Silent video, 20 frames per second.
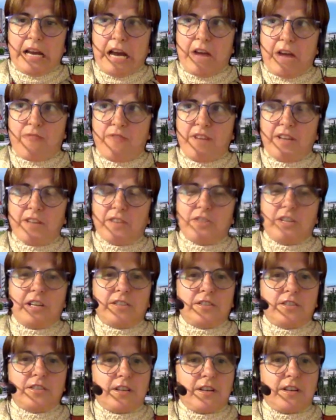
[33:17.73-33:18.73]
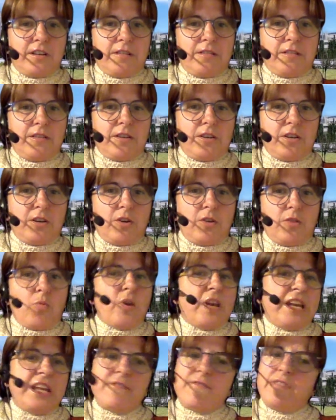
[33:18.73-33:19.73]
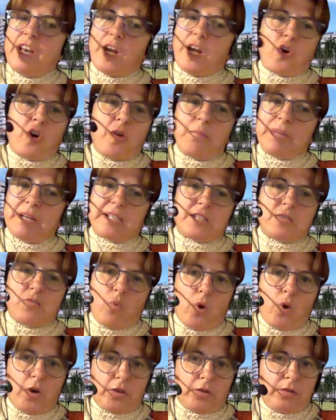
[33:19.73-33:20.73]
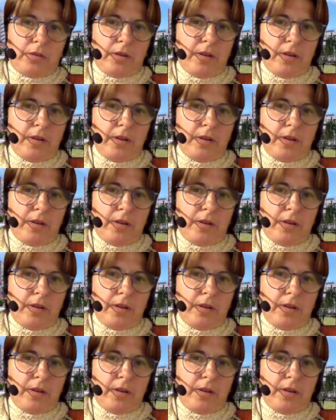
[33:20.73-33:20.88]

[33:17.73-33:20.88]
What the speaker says: I think that we live in a complex world.